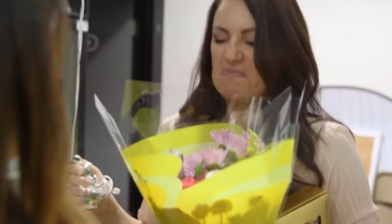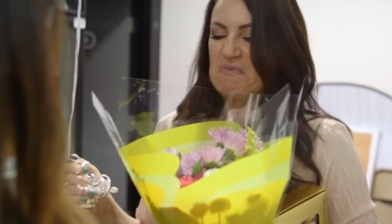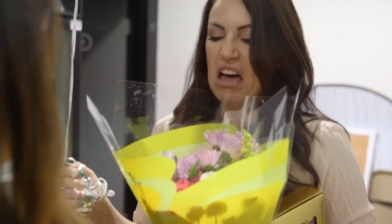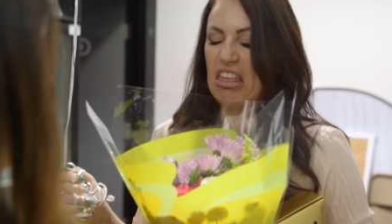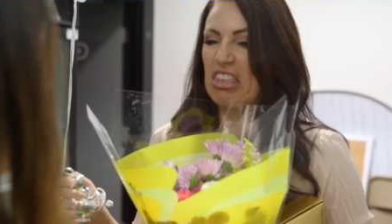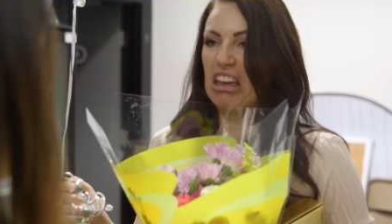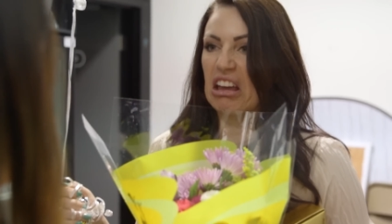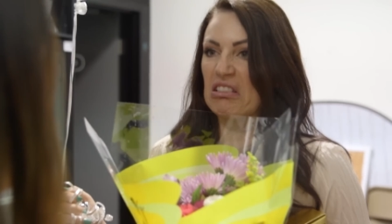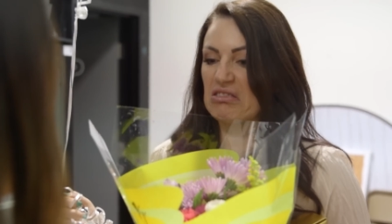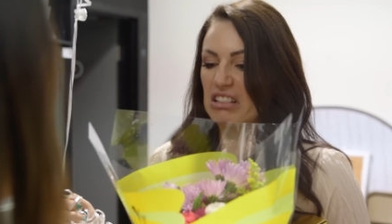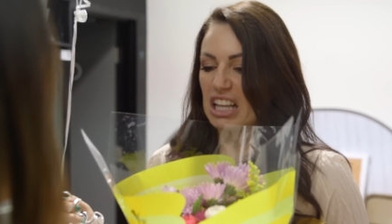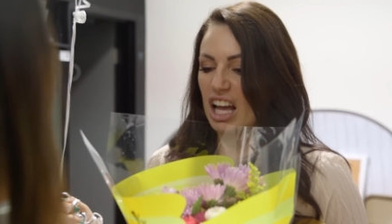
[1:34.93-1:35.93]

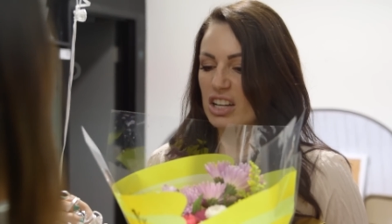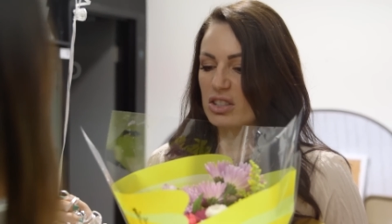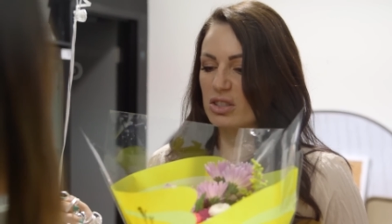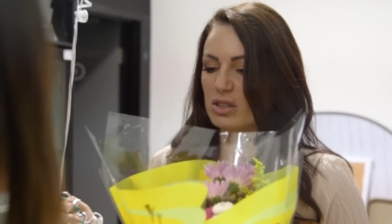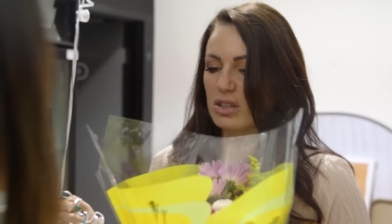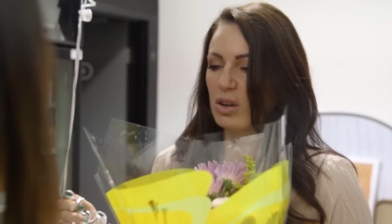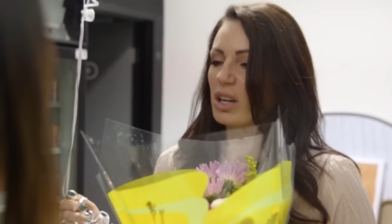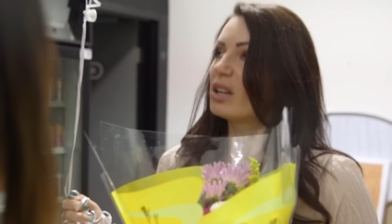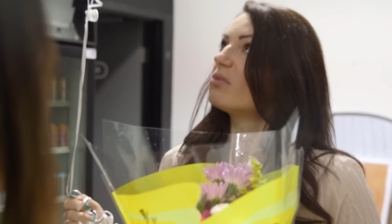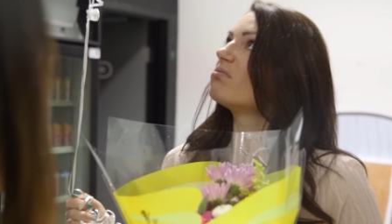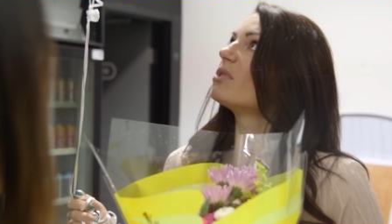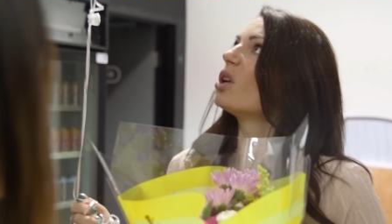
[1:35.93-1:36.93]
Nothing, I just got it
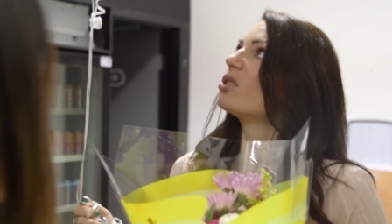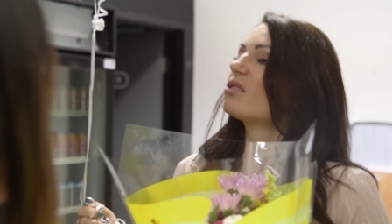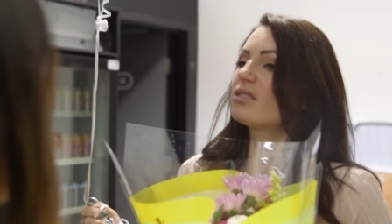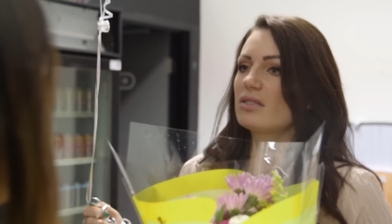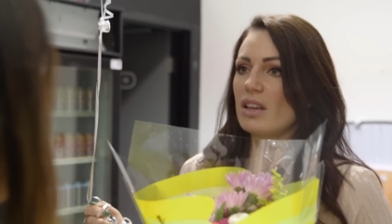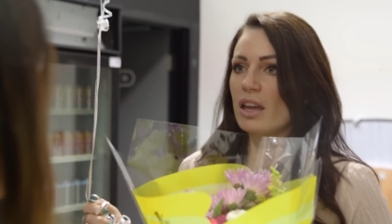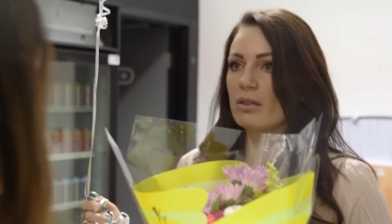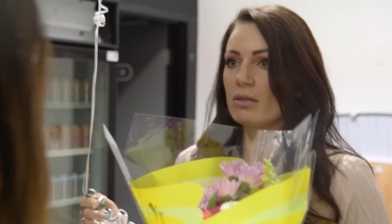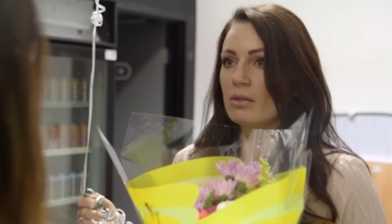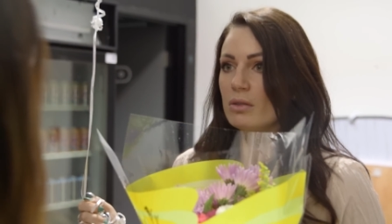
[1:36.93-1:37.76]
on sale.